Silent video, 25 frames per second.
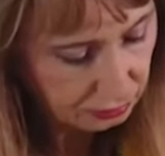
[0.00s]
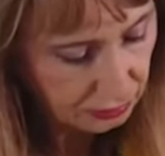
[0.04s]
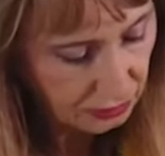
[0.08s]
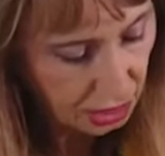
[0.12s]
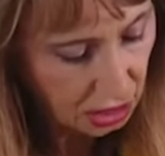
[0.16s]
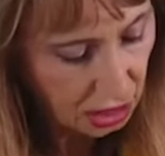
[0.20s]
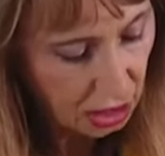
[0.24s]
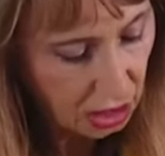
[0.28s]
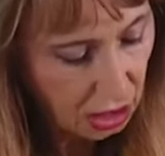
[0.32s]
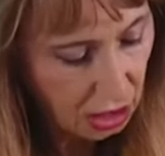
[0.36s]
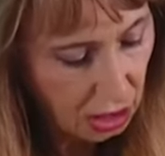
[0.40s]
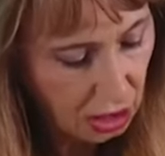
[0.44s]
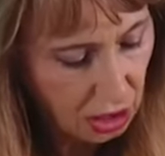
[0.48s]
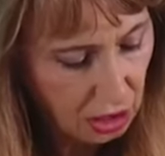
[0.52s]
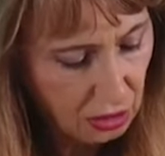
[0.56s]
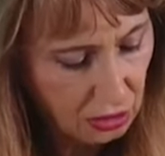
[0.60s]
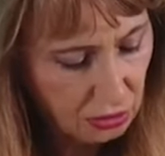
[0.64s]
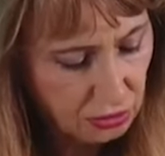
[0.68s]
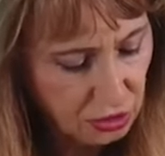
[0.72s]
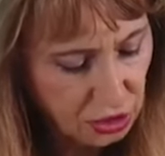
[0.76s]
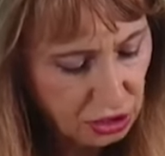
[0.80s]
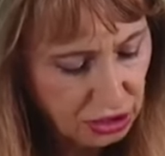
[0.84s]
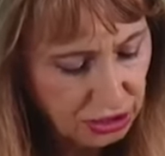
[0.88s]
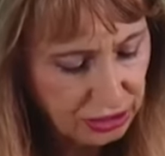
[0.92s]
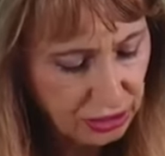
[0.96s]
Oh,
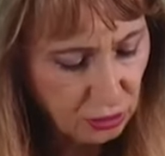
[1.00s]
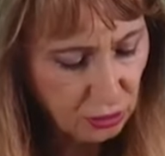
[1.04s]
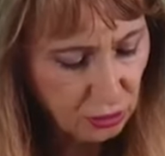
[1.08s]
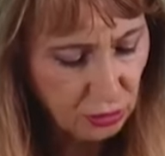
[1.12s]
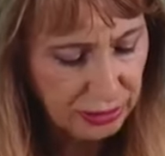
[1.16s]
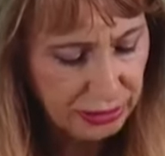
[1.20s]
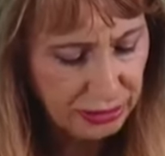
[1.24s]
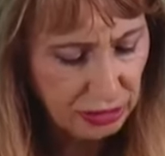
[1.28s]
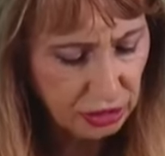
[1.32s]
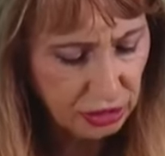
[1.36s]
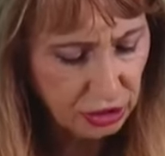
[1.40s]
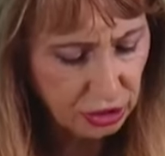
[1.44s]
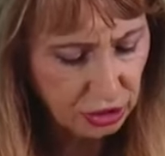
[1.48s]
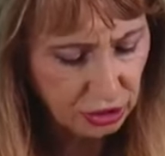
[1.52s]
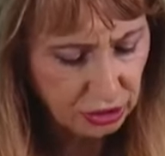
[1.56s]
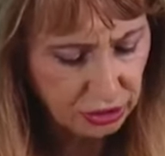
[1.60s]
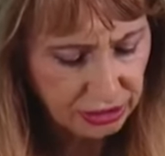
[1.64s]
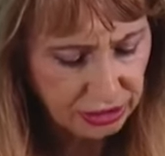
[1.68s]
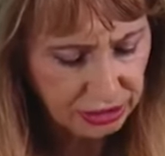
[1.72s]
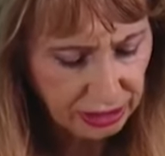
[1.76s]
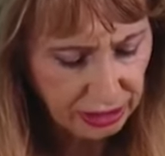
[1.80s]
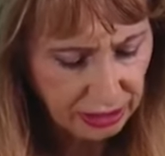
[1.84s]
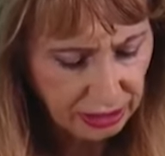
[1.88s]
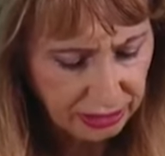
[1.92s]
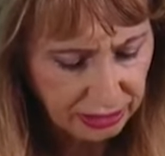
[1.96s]
she's a realtor
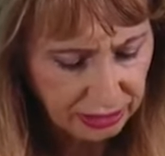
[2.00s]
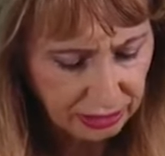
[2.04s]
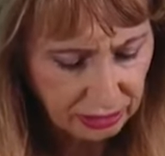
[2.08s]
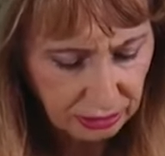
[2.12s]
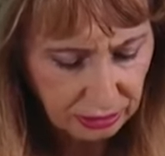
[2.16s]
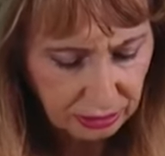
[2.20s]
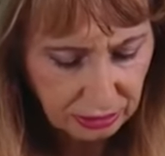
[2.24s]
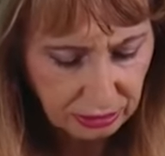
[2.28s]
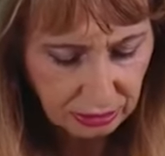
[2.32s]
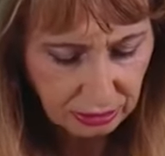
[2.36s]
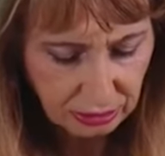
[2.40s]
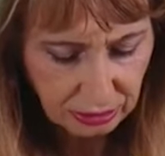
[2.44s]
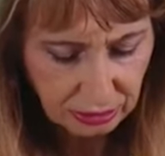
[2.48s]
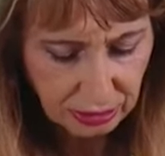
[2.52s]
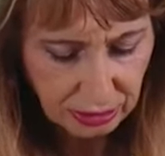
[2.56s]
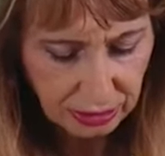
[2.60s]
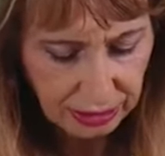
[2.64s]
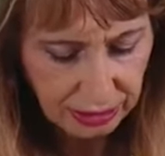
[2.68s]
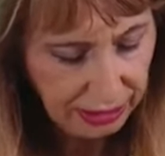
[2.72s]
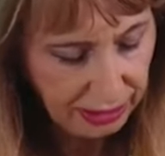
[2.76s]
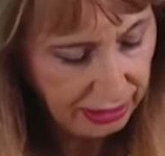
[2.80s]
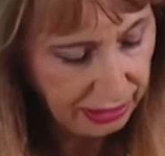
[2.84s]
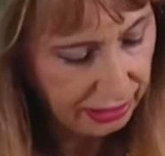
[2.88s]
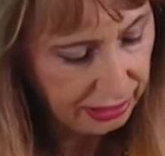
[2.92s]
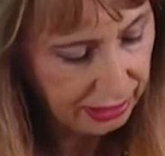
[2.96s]
selling
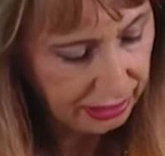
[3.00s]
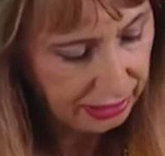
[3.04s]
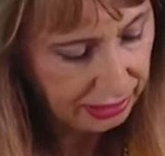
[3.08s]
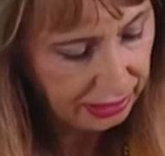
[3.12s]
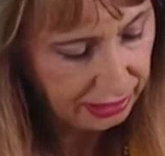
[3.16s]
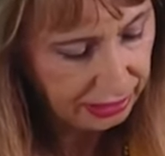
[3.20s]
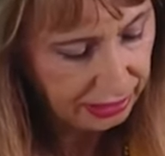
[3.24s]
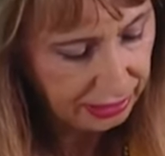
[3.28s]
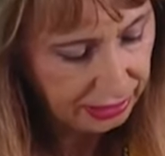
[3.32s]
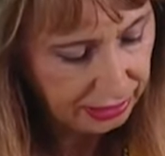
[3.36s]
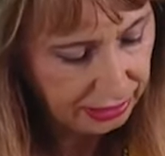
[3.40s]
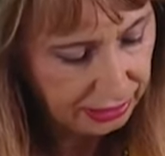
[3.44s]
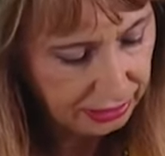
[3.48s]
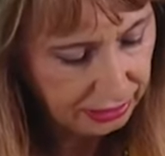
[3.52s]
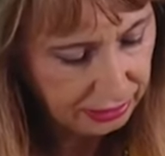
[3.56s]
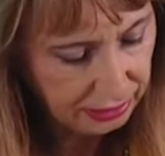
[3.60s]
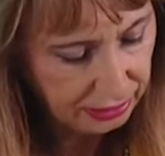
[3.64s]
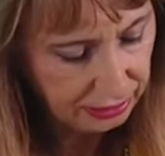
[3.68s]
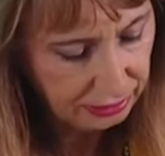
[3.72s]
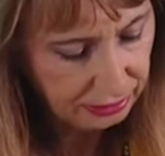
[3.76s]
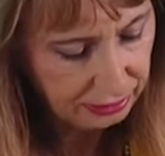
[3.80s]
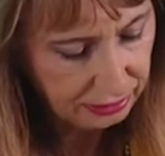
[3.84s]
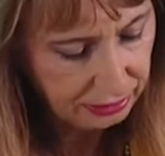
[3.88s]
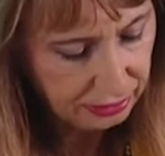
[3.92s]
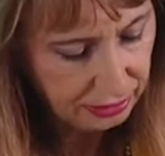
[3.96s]
and
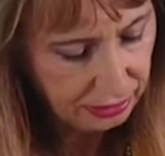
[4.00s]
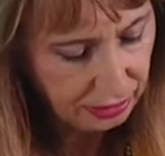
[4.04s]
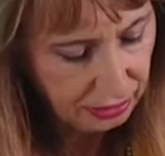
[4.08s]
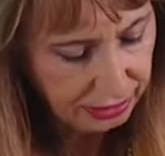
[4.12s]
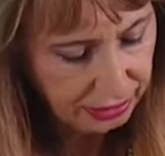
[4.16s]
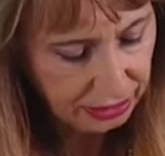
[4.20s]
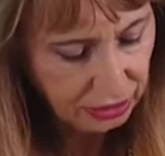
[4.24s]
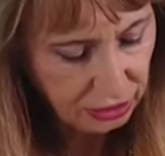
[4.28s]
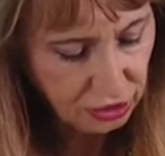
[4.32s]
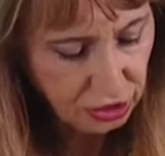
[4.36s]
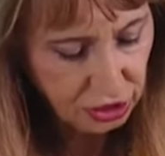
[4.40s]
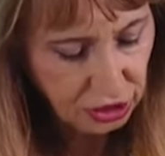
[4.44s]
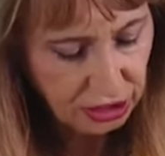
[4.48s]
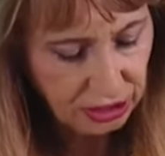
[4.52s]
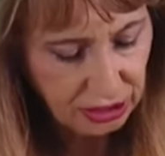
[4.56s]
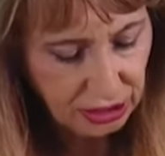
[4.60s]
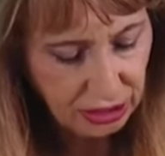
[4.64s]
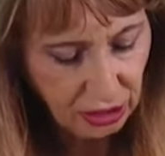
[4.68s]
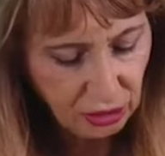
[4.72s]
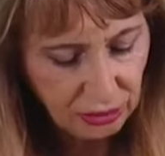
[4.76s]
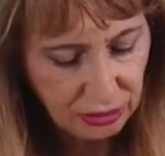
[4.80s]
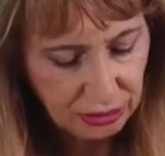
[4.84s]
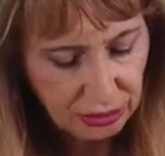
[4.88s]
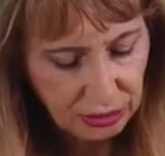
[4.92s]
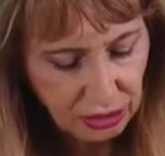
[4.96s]
interested in knowing
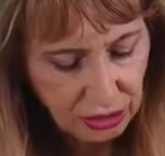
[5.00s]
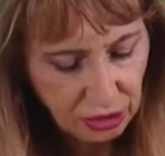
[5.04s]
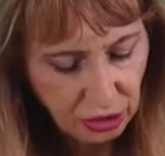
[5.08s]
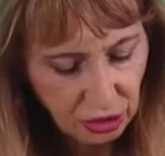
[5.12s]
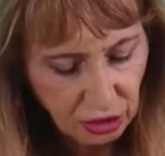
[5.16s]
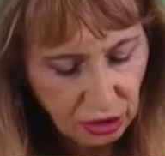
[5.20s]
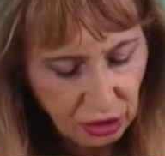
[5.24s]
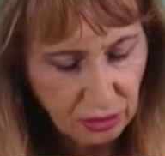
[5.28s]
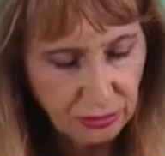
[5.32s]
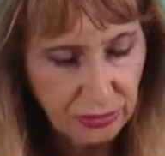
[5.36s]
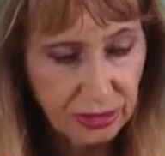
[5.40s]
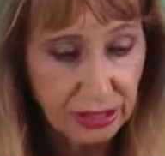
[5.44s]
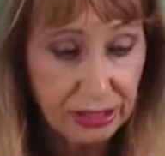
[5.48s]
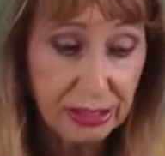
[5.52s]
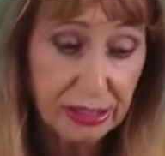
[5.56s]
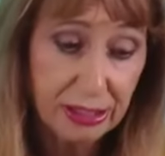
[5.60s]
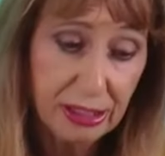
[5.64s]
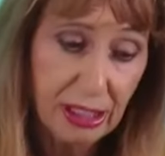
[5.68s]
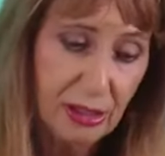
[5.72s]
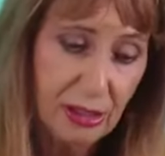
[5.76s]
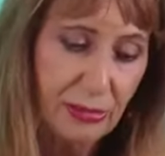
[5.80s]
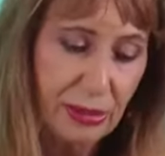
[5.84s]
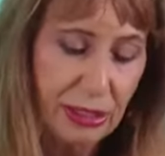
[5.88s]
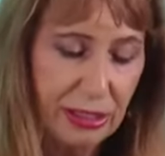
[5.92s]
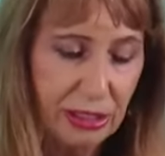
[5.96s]
the terms. This ought to be
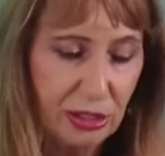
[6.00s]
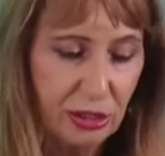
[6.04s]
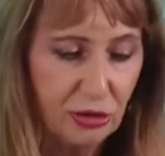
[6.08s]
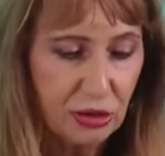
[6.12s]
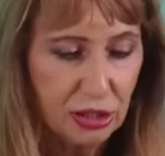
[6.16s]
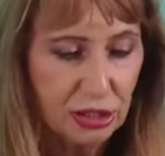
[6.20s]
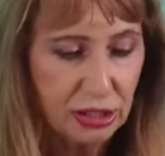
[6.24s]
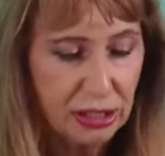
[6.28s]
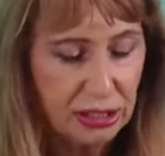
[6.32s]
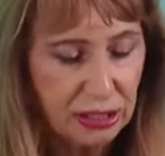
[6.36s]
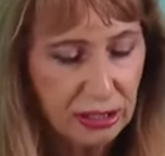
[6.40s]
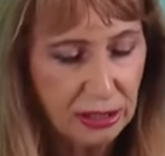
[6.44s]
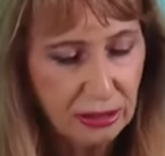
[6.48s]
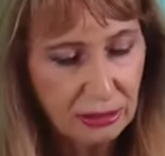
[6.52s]
interesting.